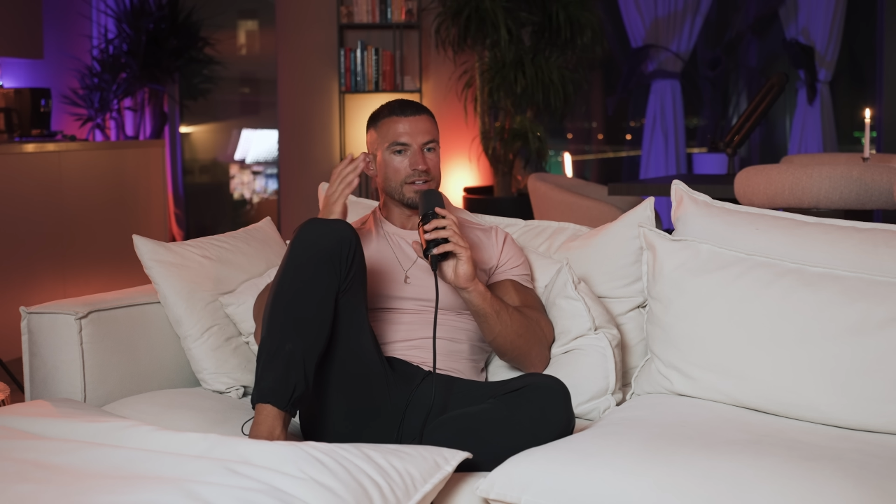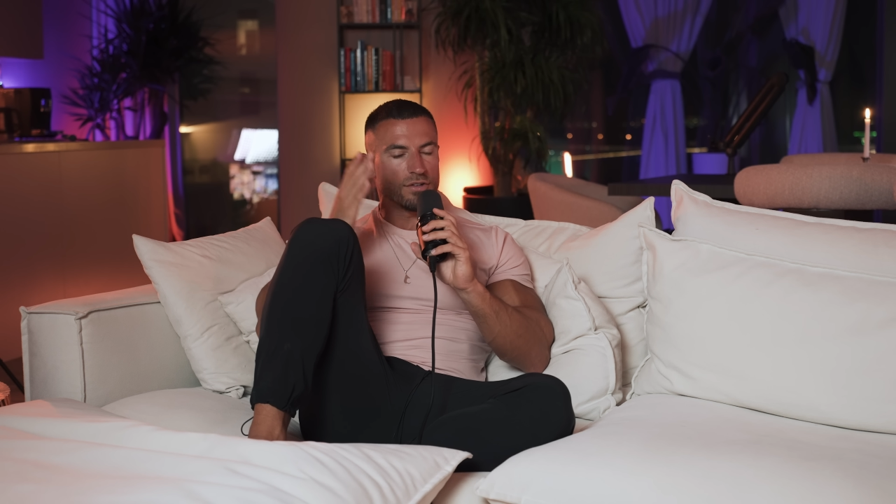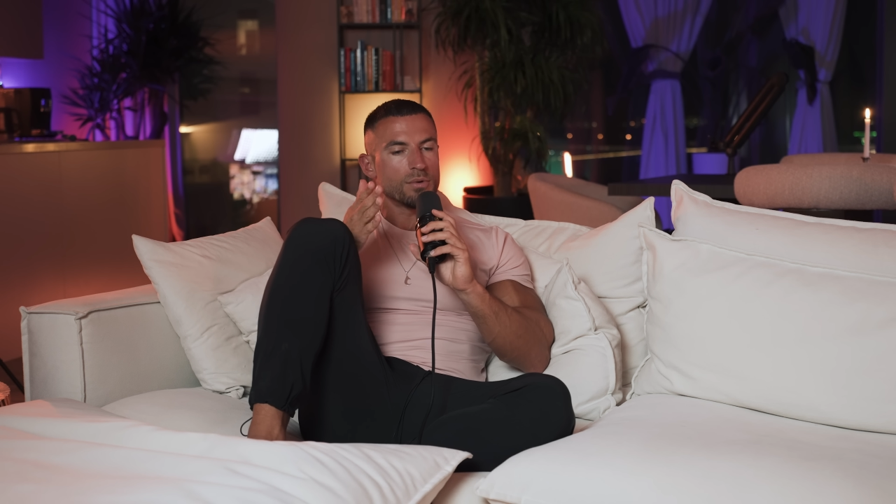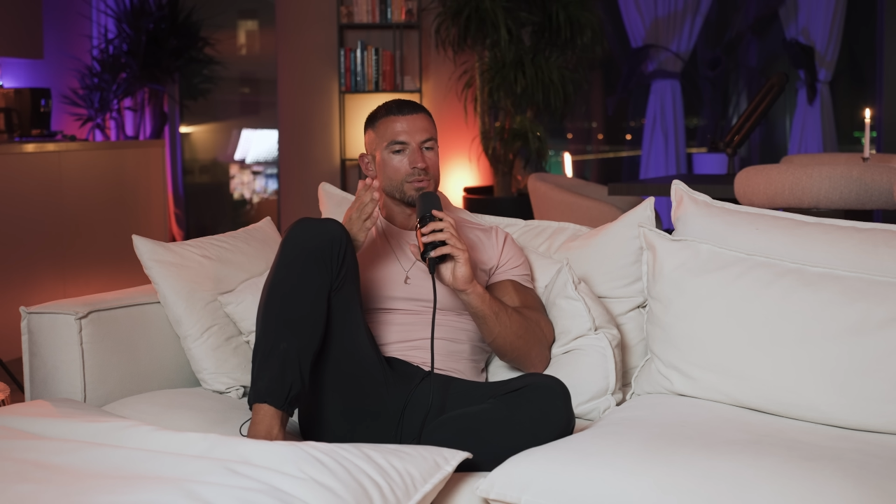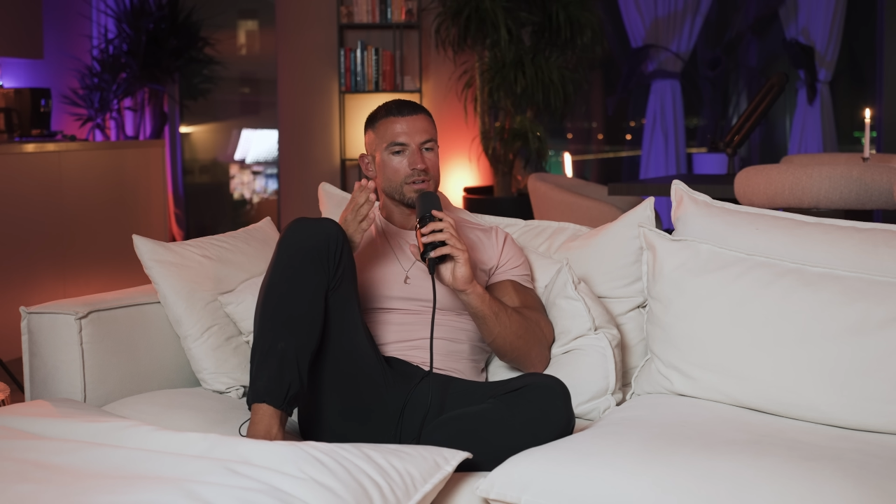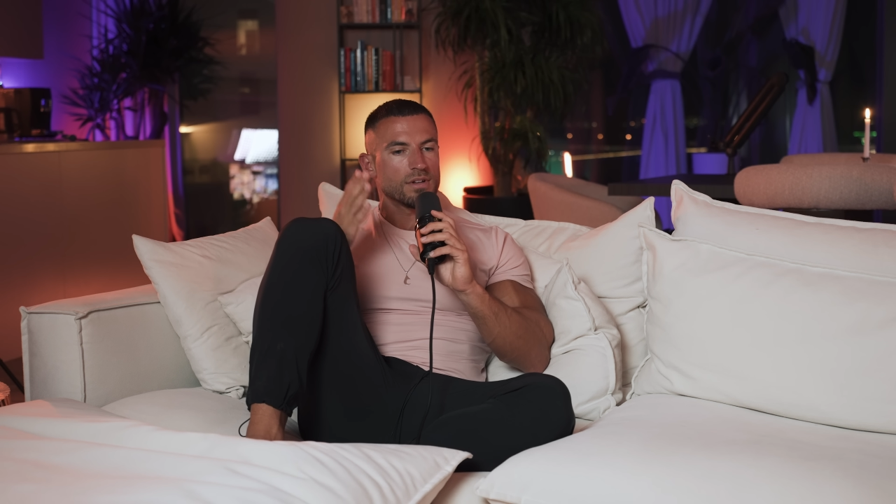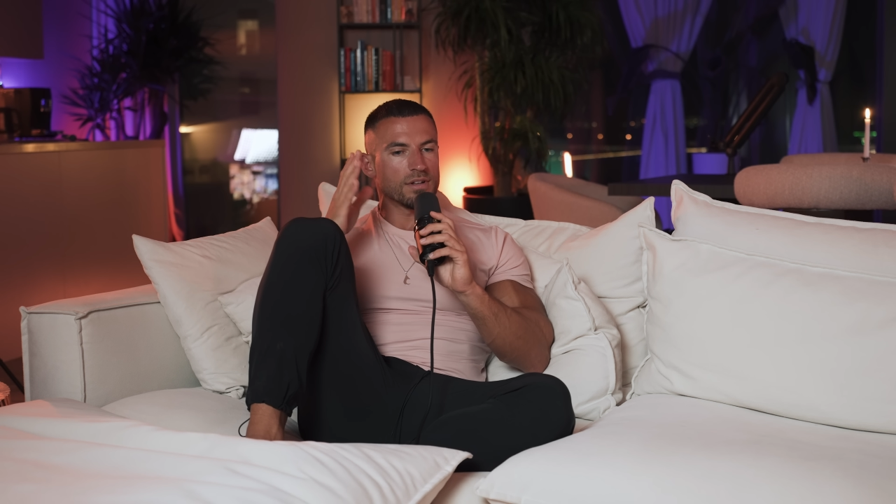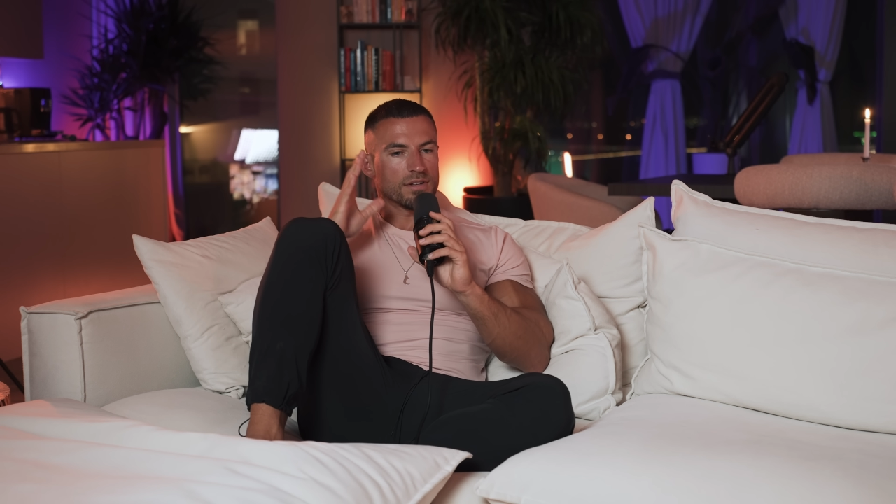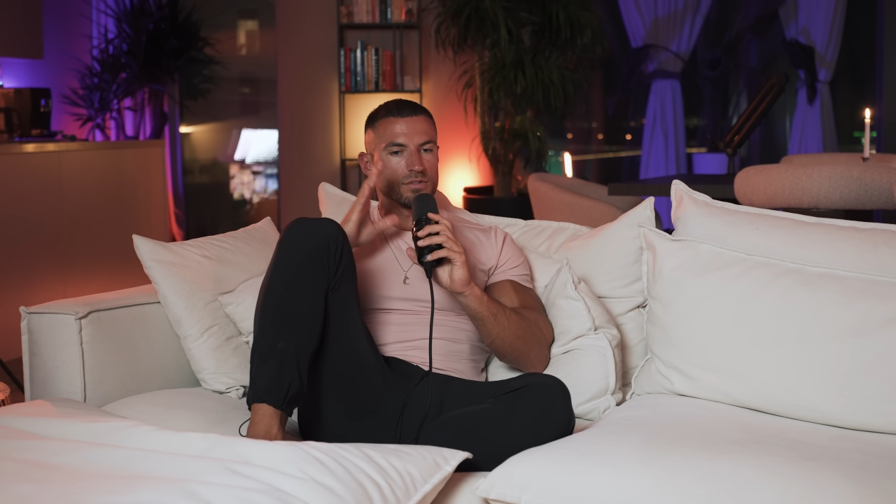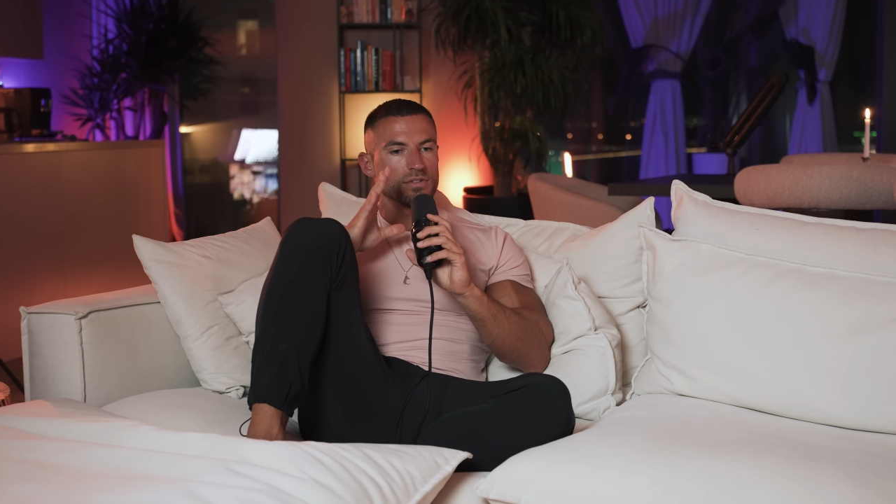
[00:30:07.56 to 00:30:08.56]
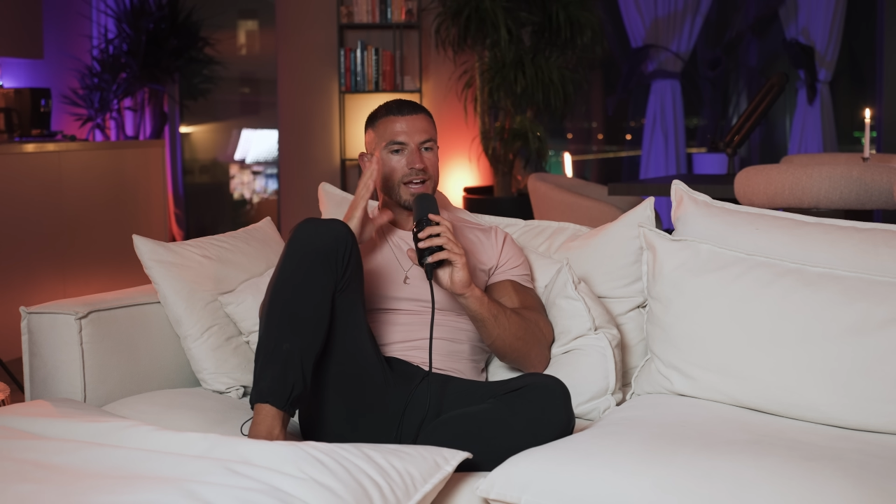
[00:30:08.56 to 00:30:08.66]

don't, because